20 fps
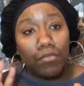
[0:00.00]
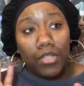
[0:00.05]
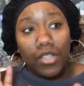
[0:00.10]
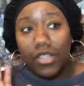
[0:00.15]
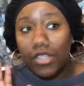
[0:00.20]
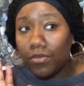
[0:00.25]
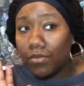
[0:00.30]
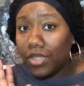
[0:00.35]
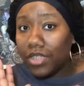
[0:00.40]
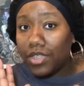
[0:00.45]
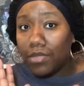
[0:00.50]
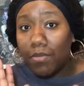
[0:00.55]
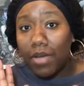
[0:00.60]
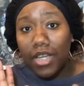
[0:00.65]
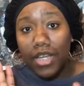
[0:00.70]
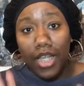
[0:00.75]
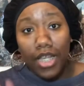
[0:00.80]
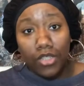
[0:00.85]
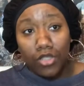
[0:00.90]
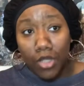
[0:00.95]
You want to see my
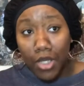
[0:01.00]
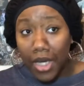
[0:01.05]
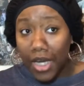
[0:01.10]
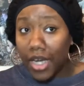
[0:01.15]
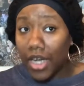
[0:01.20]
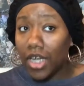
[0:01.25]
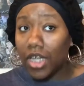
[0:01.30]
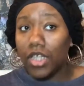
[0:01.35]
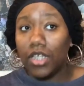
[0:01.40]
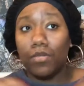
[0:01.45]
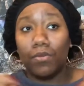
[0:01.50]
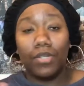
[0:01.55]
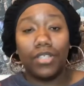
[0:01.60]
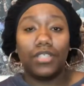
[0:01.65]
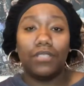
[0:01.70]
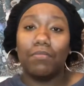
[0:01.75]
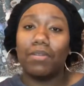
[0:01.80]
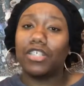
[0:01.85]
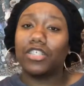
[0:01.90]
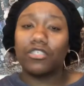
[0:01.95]
natural hair. You want to
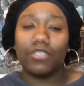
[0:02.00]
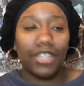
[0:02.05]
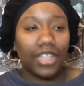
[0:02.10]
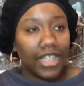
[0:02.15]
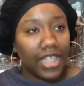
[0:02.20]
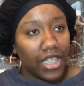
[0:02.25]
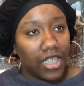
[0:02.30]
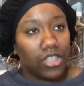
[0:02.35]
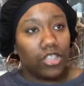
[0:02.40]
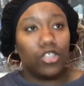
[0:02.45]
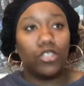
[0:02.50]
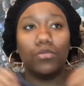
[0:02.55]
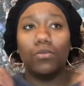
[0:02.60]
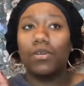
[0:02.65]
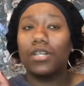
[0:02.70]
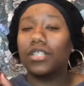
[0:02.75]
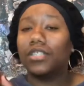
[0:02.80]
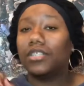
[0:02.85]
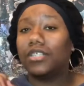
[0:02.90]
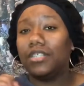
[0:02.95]
see my shrinkage. You
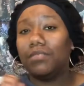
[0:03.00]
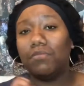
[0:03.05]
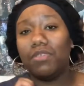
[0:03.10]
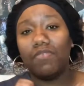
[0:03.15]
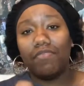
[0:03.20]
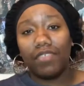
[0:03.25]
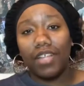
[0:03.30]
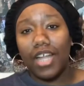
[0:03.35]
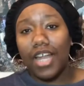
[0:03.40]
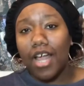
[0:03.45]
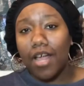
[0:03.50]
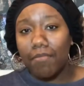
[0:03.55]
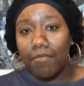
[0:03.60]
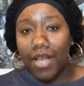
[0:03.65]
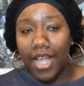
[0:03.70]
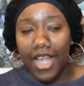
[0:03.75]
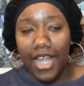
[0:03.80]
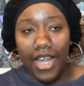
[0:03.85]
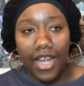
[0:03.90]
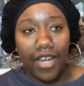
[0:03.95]
want to see me flat iron
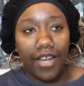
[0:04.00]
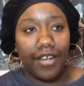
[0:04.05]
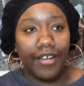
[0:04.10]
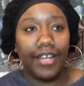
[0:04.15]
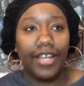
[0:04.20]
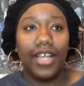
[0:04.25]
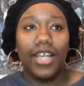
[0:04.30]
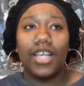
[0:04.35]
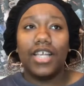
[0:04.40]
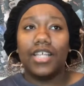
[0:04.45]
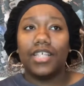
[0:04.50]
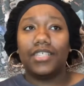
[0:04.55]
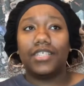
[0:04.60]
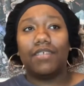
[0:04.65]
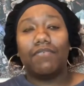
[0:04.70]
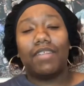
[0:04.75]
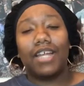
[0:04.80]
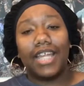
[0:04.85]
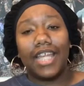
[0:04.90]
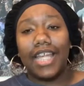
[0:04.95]
my hair and
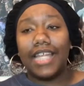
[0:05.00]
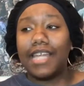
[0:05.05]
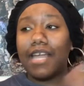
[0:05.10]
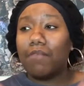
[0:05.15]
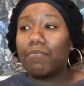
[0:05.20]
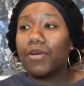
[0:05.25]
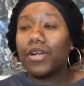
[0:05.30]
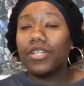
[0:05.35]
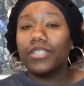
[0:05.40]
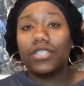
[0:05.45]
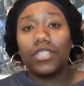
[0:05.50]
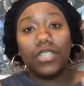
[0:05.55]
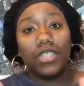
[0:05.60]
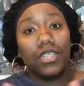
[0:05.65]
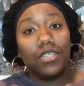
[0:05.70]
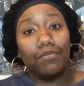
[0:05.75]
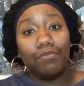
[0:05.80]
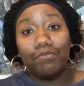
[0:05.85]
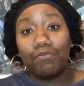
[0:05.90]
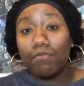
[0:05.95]
stuff like that. Now,
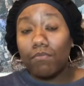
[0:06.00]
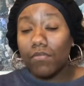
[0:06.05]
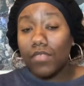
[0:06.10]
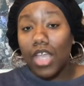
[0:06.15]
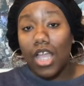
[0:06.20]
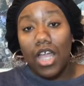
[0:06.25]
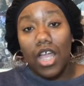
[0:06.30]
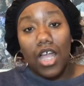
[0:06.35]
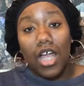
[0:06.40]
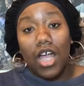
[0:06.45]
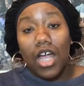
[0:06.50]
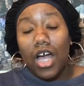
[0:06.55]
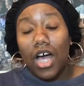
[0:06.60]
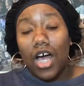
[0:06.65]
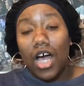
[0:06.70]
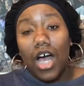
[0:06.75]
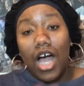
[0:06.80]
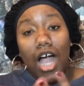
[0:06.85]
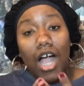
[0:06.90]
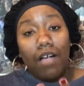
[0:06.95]
personally,
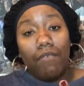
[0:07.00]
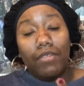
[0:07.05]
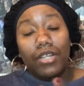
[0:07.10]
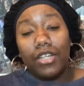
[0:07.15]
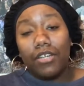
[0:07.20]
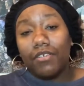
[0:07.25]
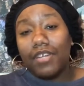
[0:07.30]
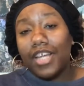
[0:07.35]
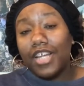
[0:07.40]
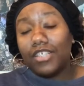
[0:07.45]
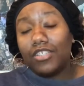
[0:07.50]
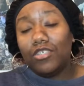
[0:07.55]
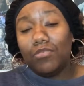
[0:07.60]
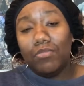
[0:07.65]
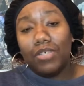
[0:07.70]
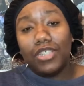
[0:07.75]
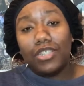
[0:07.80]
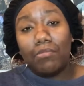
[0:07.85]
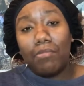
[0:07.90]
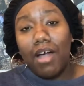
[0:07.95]
I really don't care too
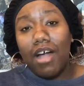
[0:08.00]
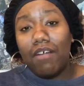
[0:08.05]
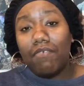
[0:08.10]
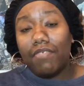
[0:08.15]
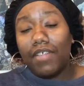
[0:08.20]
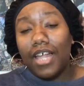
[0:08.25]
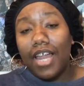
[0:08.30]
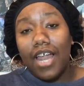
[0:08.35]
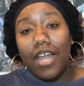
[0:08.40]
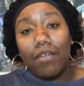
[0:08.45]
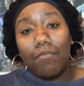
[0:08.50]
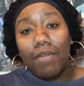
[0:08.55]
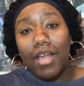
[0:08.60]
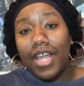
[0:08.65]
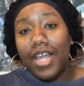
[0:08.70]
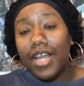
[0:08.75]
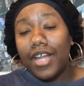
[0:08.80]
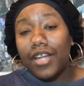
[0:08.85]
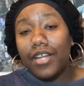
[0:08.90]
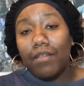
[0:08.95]
much about flat ironing my
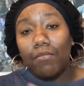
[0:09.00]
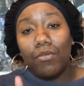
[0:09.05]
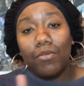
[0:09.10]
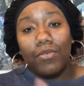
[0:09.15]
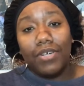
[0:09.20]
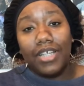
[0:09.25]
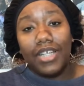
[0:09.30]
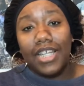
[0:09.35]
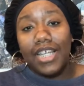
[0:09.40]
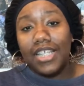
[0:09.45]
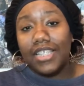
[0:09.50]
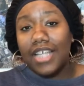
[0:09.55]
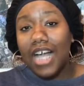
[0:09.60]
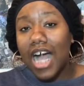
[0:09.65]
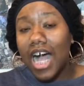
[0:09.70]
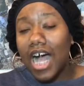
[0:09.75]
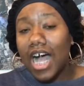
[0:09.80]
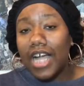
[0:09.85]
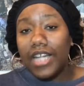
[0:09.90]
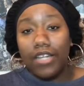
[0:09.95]
hair. Number one, it's
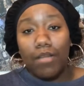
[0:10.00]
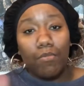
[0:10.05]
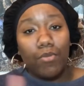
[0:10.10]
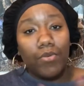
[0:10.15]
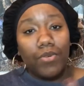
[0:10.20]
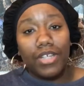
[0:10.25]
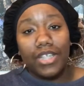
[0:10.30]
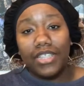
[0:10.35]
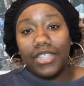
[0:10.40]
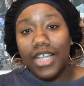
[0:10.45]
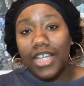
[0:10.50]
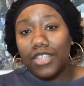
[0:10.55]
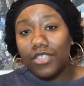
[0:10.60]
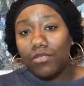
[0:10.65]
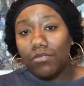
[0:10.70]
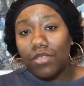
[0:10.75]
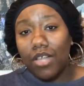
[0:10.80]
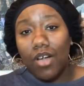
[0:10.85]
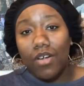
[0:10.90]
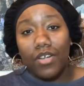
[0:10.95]
hot. Number one, it take
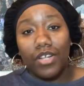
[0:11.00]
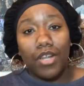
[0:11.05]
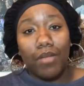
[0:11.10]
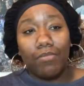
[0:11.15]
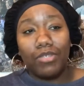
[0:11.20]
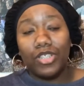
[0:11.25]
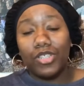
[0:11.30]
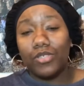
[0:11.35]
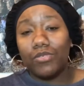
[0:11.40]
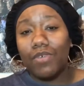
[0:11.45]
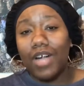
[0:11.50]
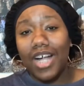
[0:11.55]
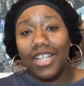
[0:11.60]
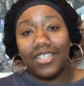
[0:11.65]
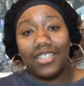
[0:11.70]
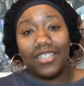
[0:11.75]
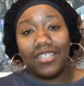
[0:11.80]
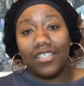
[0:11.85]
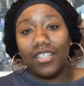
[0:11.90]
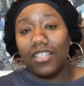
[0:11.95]
too long. And number two, I
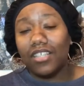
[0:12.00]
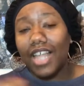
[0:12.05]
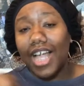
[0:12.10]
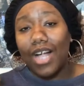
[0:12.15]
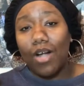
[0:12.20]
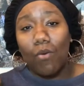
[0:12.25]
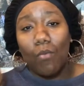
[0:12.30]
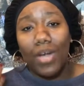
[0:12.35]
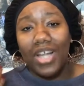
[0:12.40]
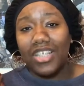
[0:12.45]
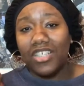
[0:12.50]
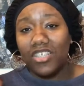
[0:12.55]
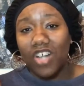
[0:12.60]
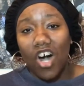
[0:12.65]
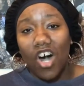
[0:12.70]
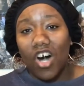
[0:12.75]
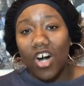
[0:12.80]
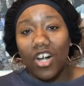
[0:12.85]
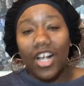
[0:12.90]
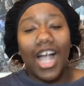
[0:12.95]
just look like a wet
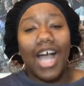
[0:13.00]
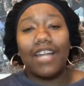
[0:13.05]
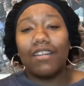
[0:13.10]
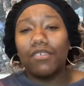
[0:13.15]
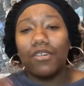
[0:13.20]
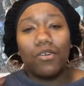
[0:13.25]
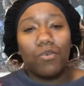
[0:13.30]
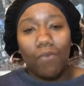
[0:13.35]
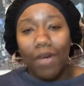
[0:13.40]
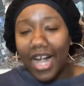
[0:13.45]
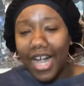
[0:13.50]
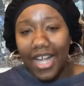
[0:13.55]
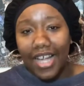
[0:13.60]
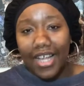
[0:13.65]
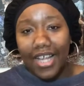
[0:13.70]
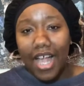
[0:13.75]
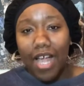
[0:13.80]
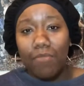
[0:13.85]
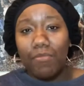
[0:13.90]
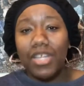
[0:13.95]
dog. I don't know why.
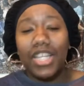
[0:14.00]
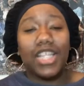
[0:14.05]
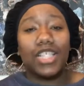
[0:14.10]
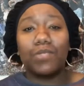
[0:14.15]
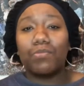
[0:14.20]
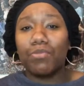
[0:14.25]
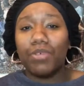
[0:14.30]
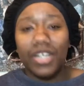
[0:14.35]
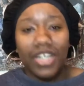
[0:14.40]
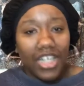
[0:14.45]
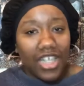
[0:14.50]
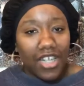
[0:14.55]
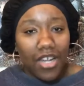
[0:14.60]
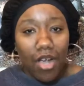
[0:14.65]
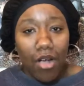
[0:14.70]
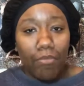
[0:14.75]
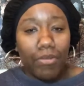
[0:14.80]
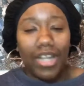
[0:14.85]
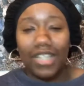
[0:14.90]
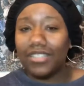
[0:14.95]
I mean, it's pretty and
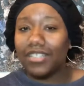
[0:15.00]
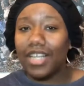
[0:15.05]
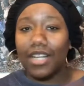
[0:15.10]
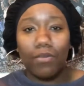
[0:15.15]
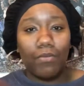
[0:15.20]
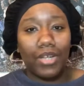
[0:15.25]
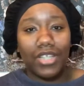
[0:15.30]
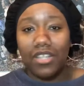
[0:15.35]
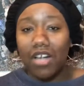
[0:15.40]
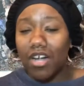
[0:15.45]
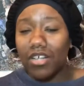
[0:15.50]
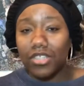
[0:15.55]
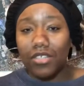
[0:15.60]
all, but I just like wet dog.